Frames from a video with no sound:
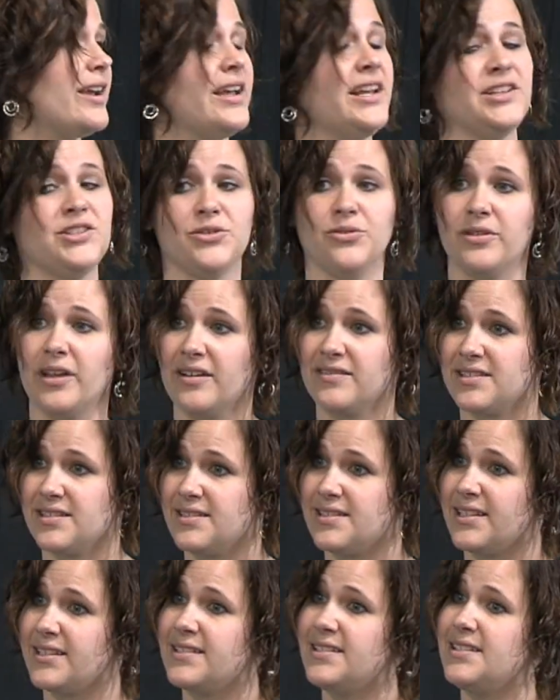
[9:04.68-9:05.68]
a
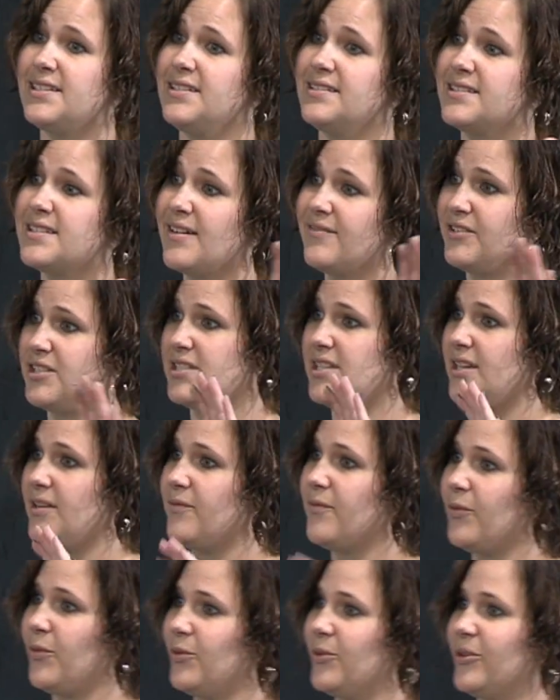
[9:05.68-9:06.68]

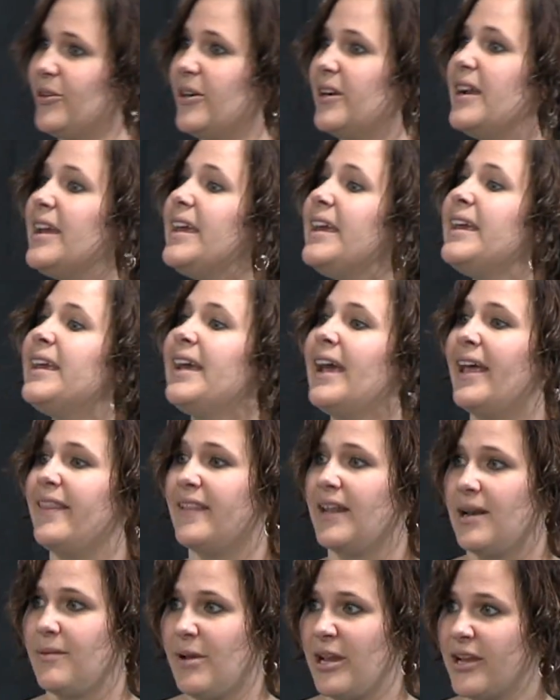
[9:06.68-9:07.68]
2016-17 folder, and
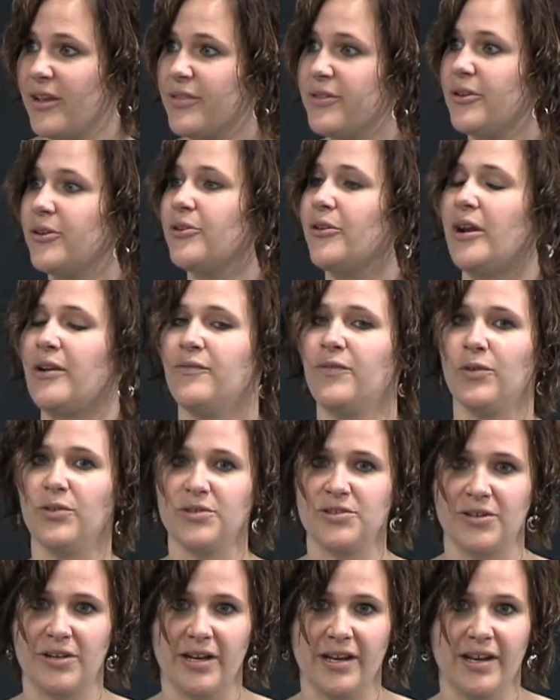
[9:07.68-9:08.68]
then I make a 3rd grade
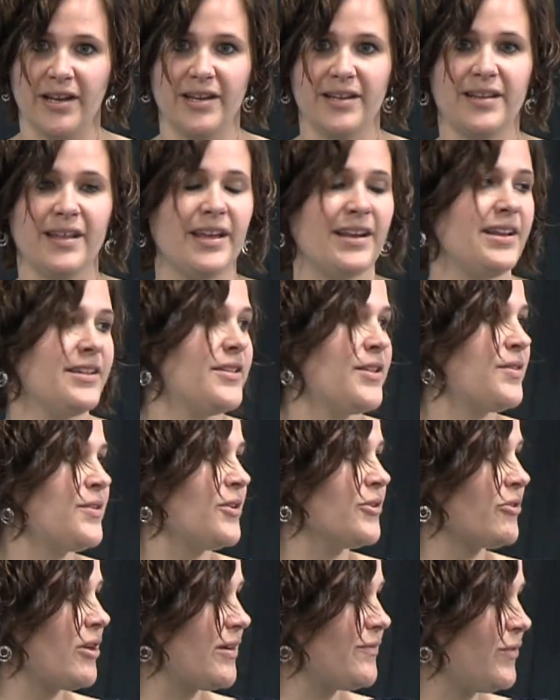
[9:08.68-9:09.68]
folder. And then in the
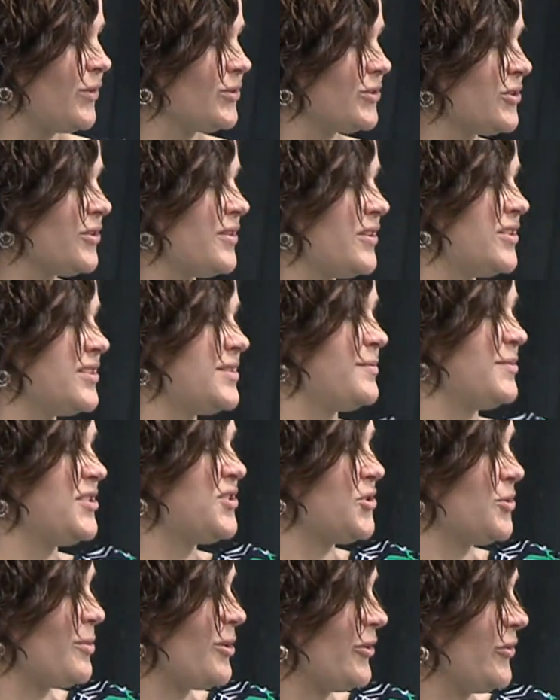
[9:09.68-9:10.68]
3rd grade folder, there's
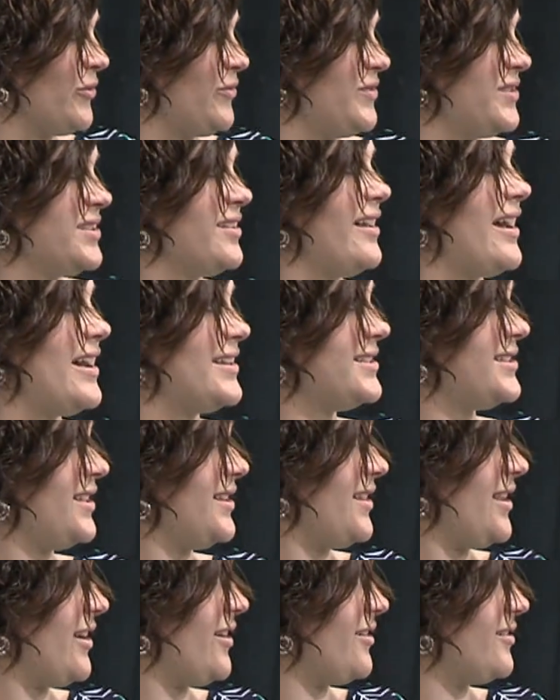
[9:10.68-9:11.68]
Mr. Barloon's class,
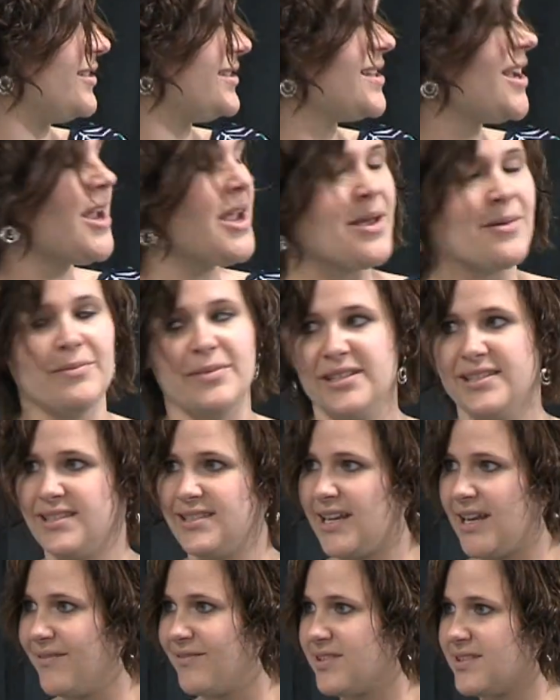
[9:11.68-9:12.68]
and there's Miss
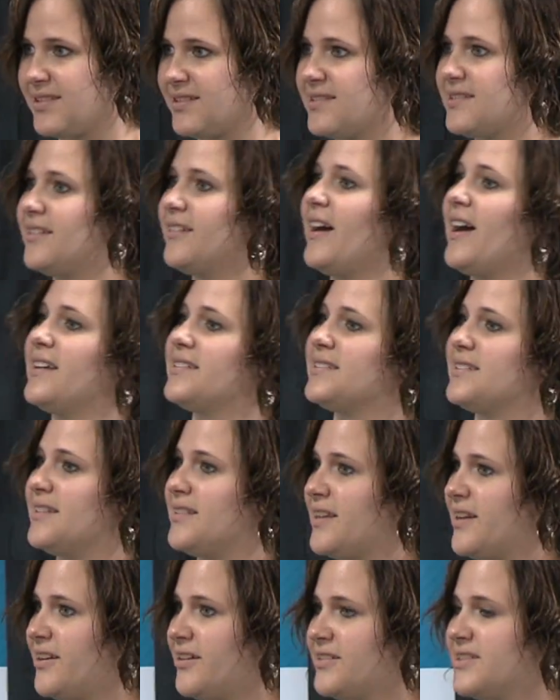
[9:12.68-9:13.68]
Davis's class, and
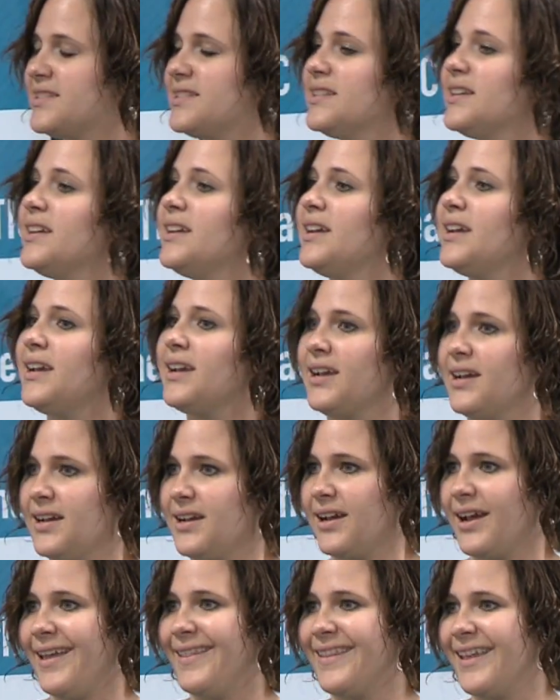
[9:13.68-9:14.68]

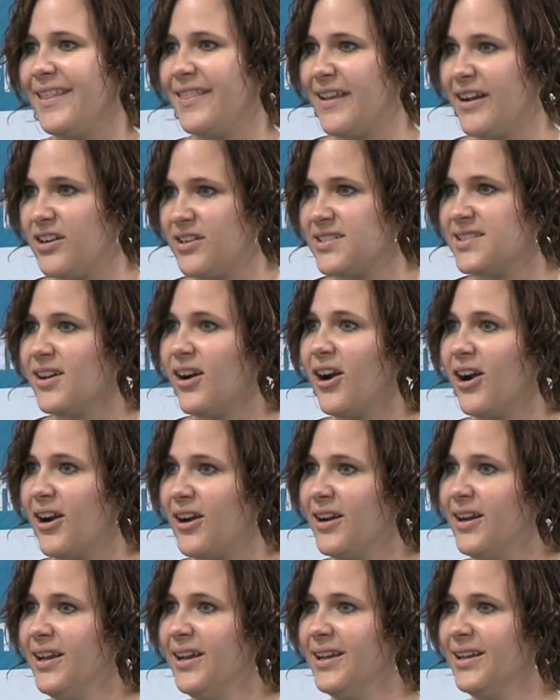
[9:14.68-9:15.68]
then there's
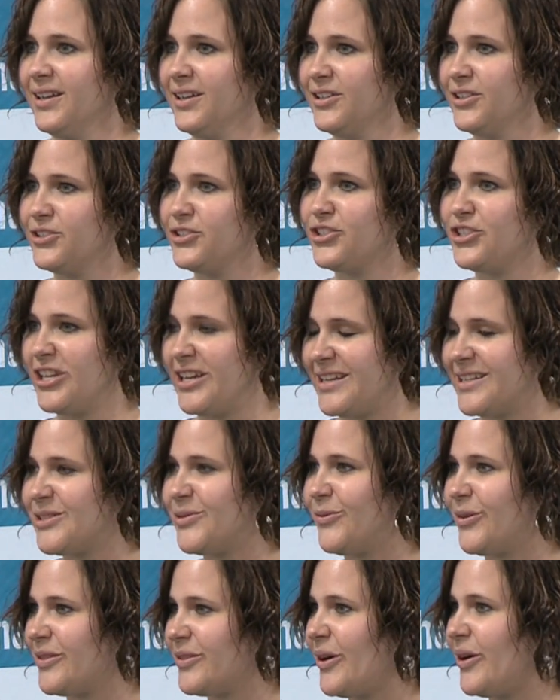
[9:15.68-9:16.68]
our sheet
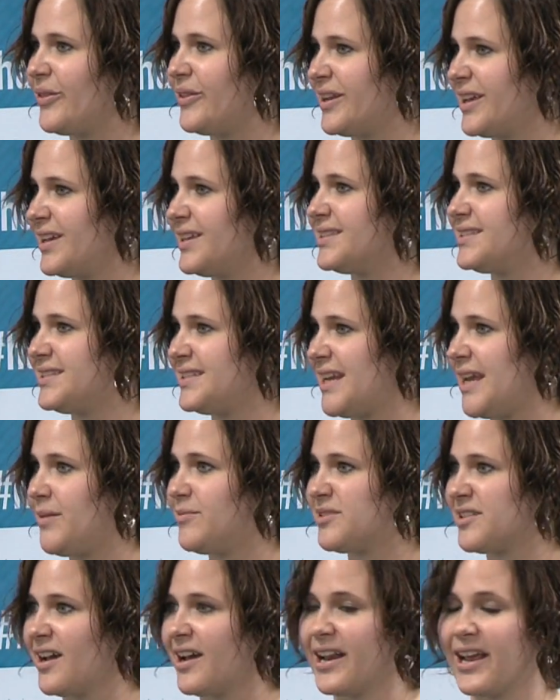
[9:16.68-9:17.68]
with all the kids'
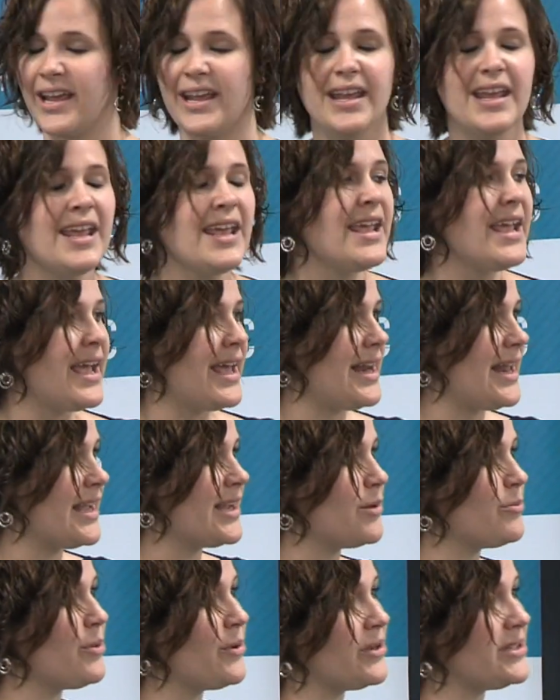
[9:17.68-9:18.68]
names on it. And I
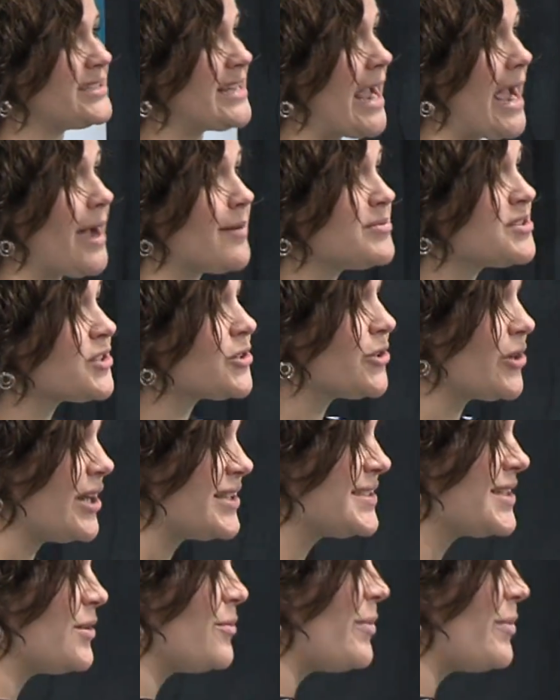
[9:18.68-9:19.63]
can put tabs across the